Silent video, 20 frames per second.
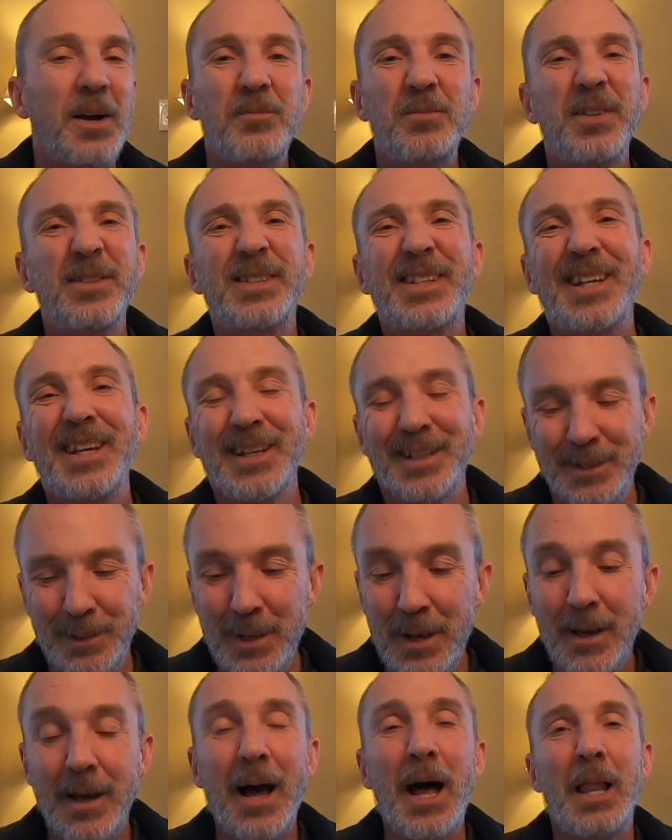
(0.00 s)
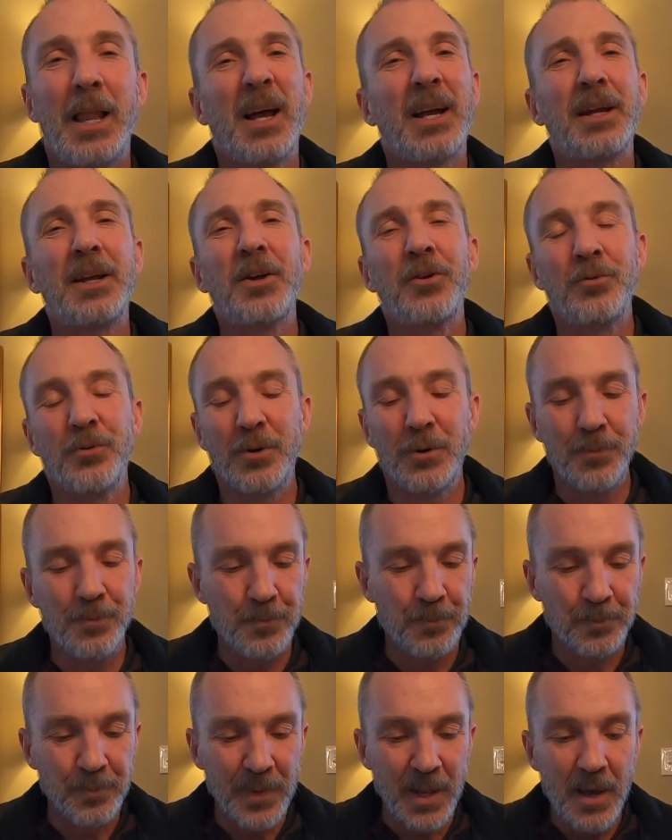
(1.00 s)
it. I'm just kidding. I like Guru.
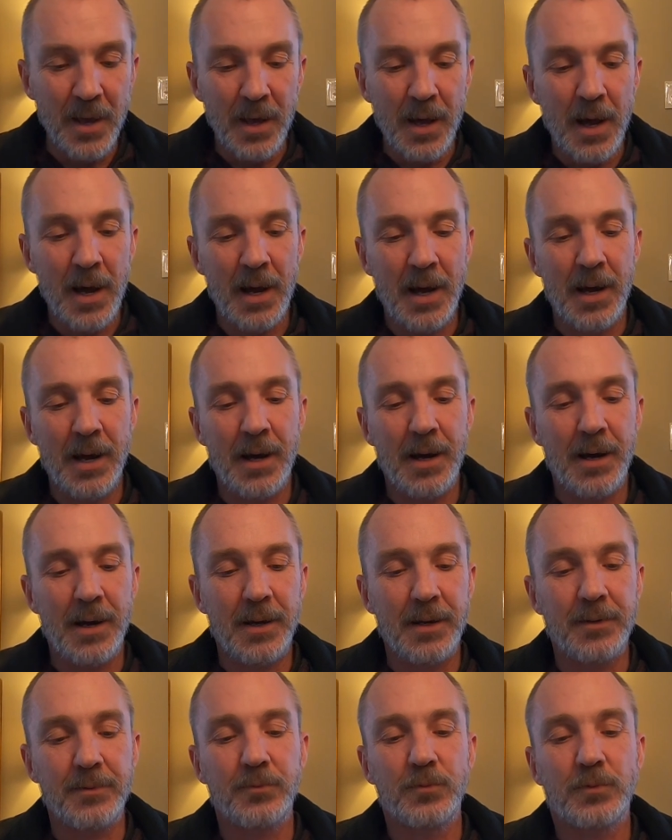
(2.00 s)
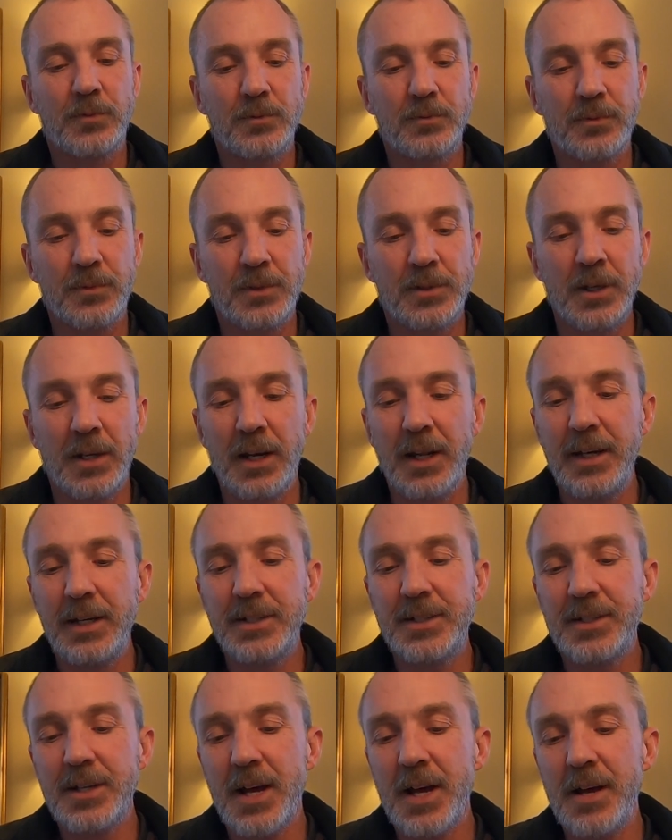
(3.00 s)

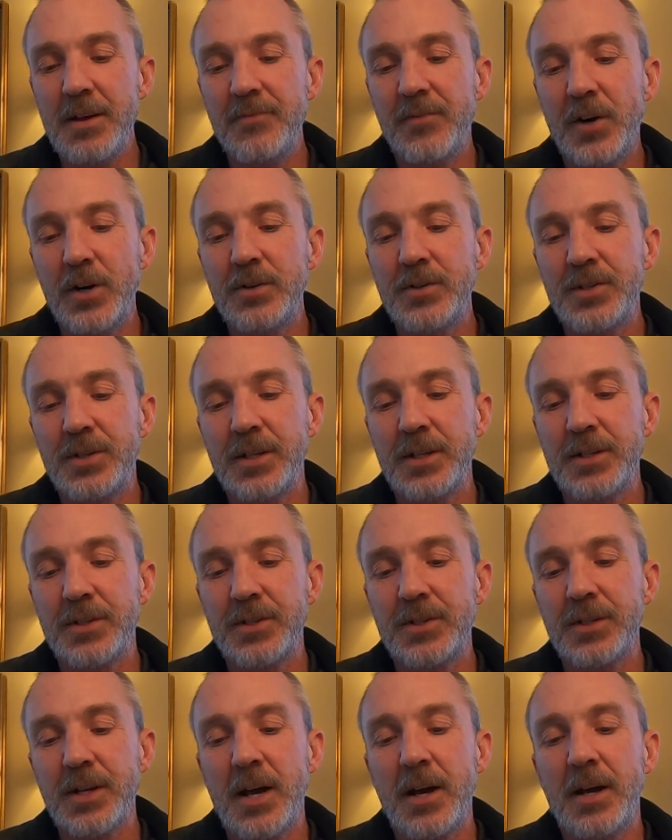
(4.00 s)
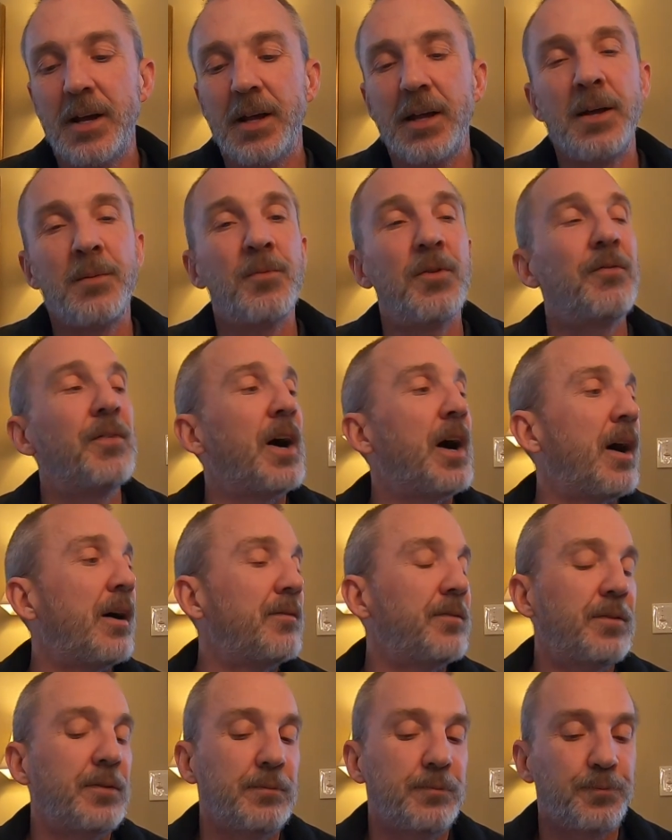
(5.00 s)
Dolidze versus
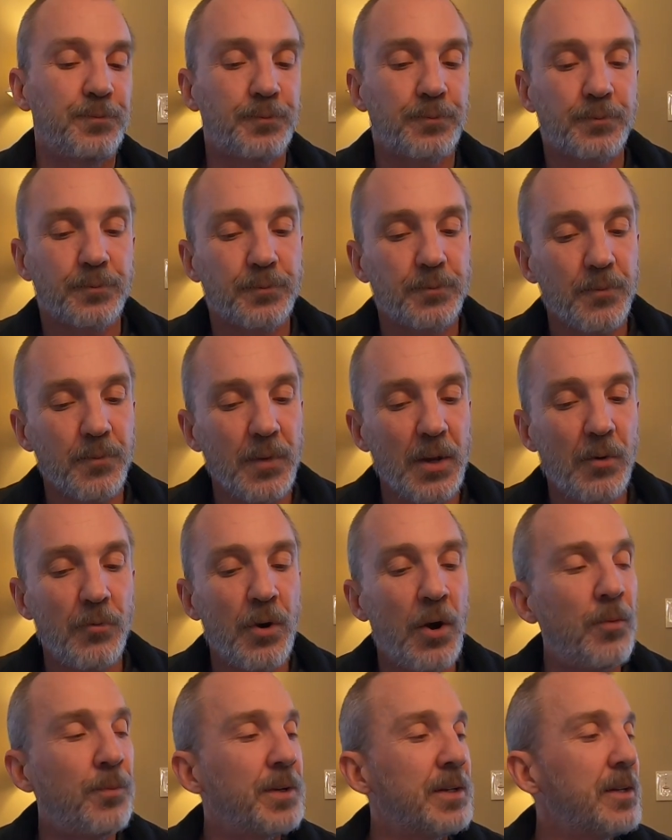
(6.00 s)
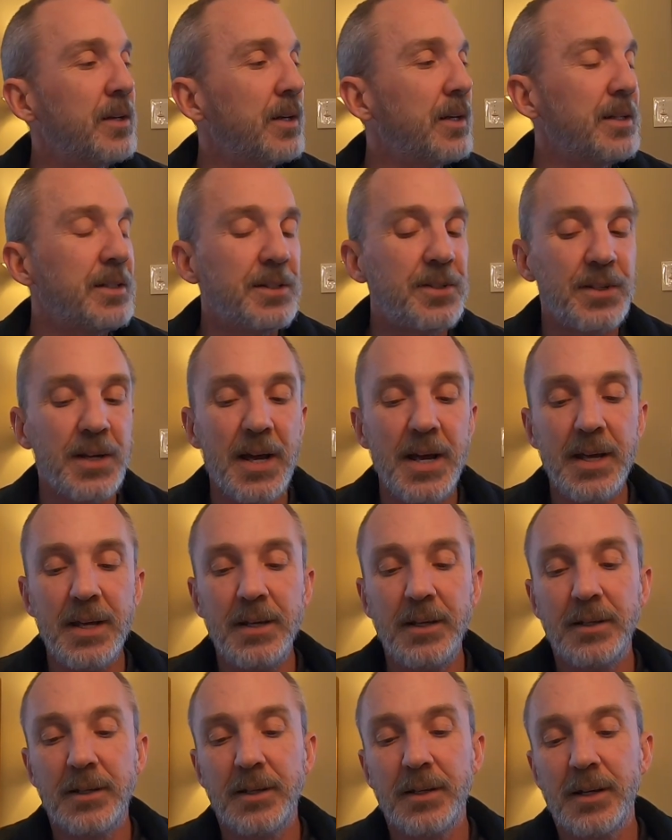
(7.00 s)
Imavov. Roman
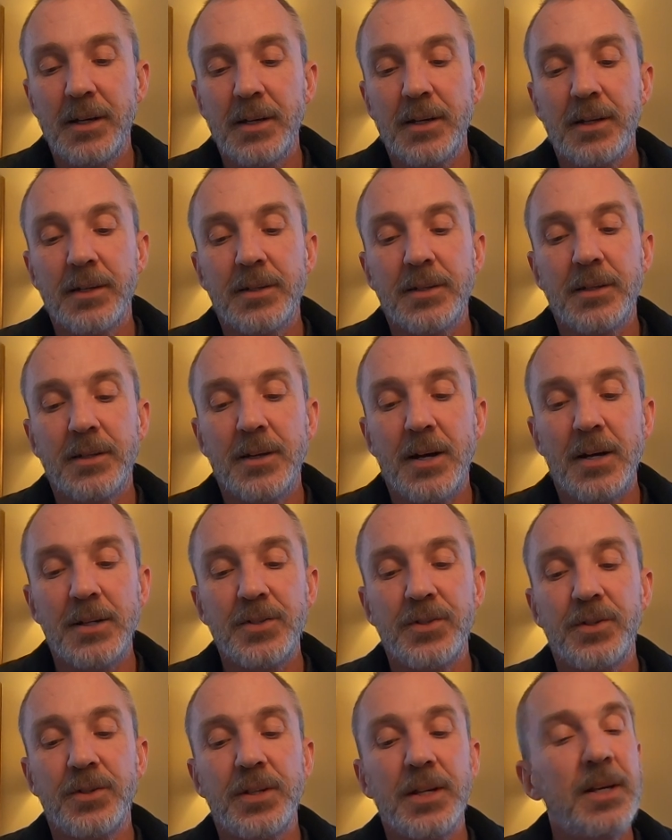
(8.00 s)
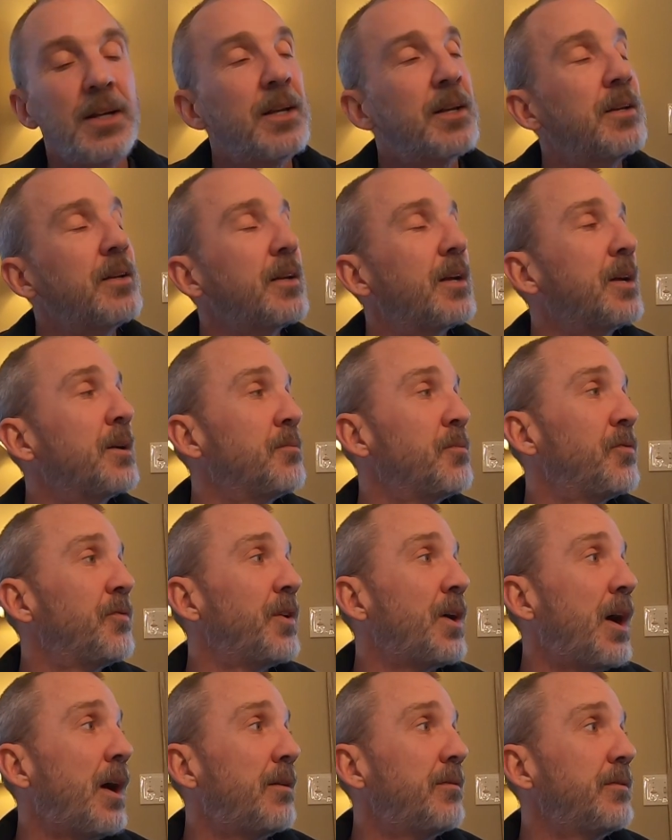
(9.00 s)
Dolidze, Nasruddin
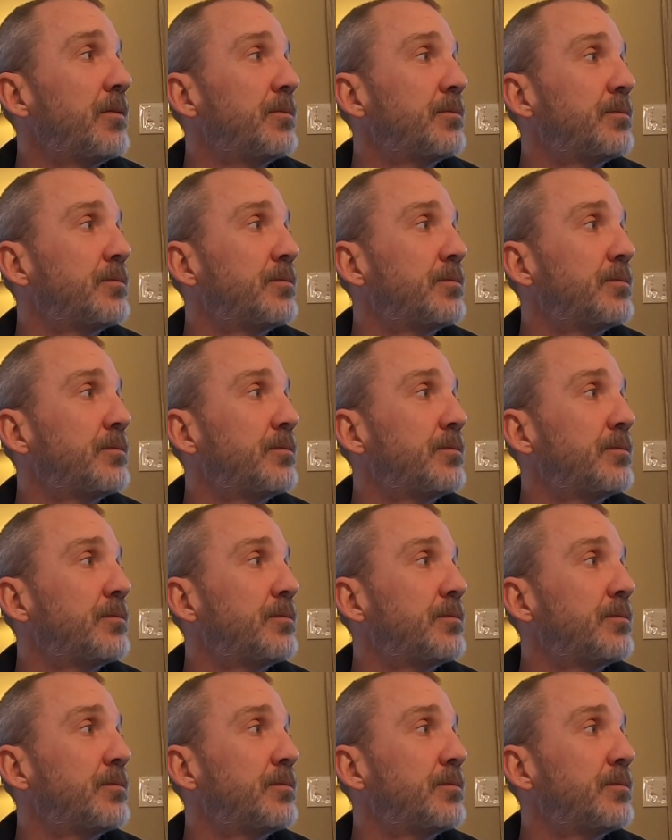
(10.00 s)
Imavov.